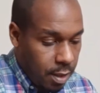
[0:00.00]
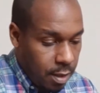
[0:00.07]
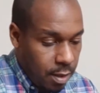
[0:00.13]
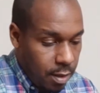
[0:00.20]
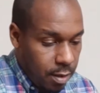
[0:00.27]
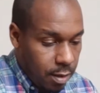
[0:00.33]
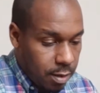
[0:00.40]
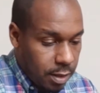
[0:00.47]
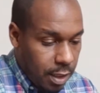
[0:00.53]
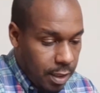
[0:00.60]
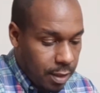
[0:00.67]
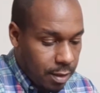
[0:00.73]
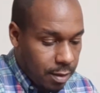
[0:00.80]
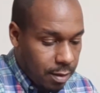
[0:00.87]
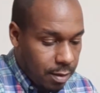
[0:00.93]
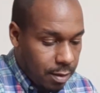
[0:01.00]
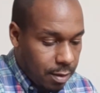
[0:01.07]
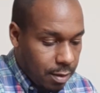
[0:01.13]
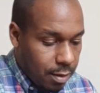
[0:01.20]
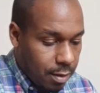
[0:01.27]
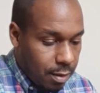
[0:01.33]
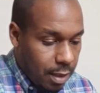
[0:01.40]
Looks like
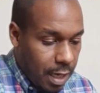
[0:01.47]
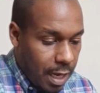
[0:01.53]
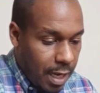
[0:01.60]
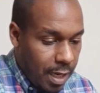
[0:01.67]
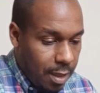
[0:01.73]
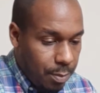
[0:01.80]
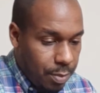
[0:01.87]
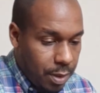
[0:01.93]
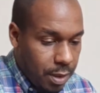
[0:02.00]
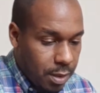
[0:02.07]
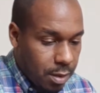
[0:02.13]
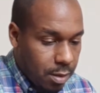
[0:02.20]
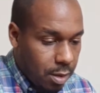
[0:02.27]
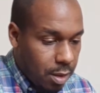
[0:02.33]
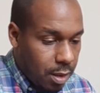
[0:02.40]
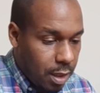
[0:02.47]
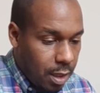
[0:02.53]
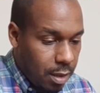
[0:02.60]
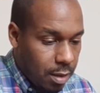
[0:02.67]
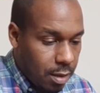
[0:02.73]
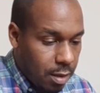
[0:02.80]
9 pieces altogether.